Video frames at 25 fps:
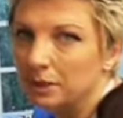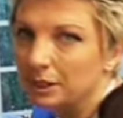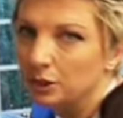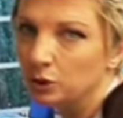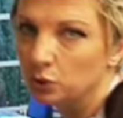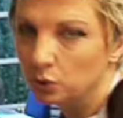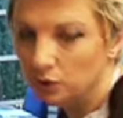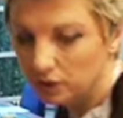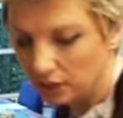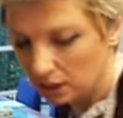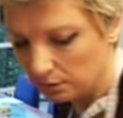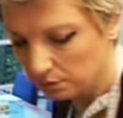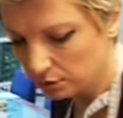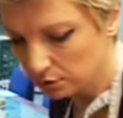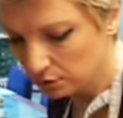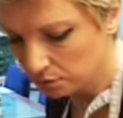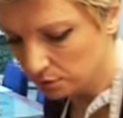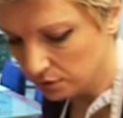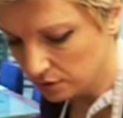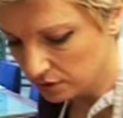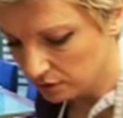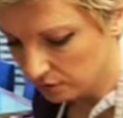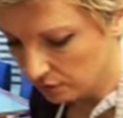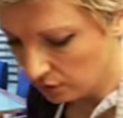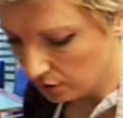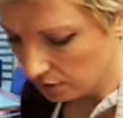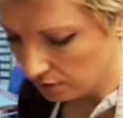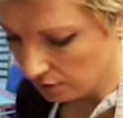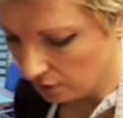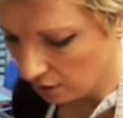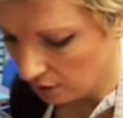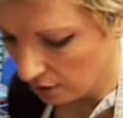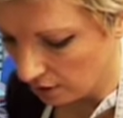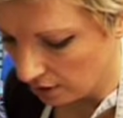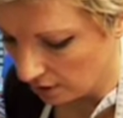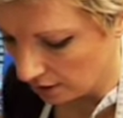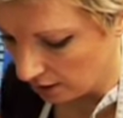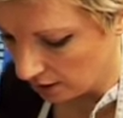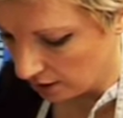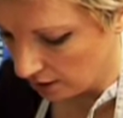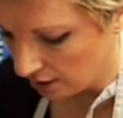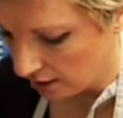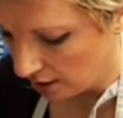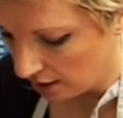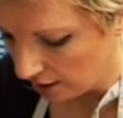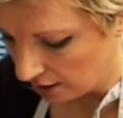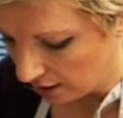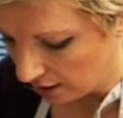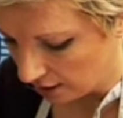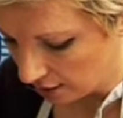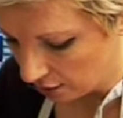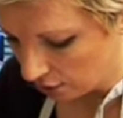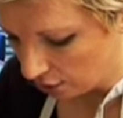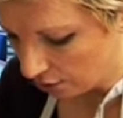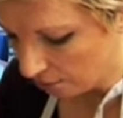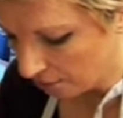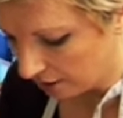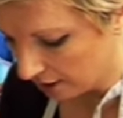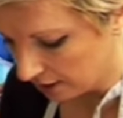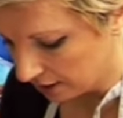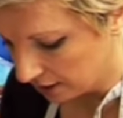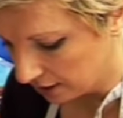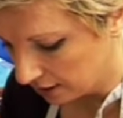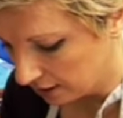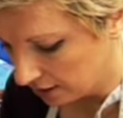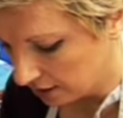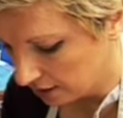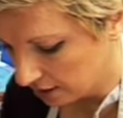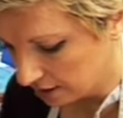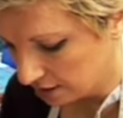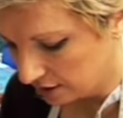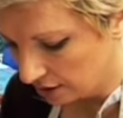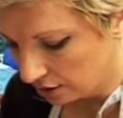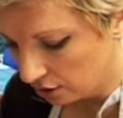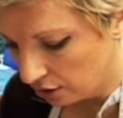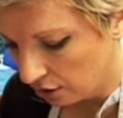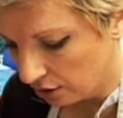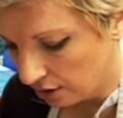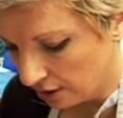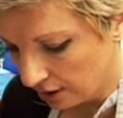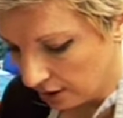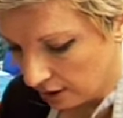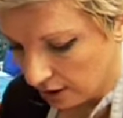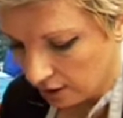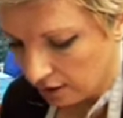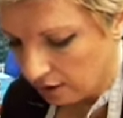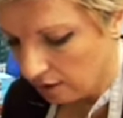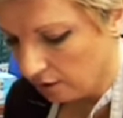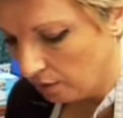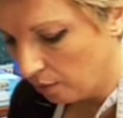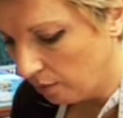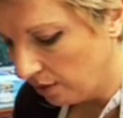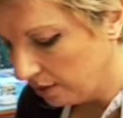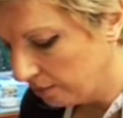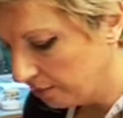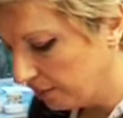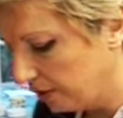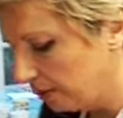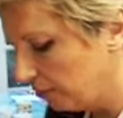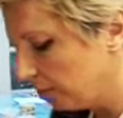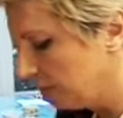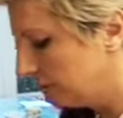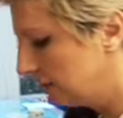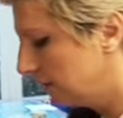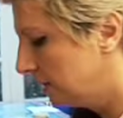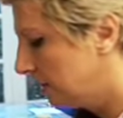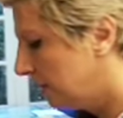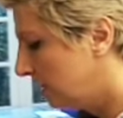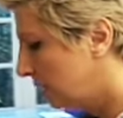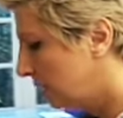about 2 tablespoons of olive oil, and all my ingredients are going one by one in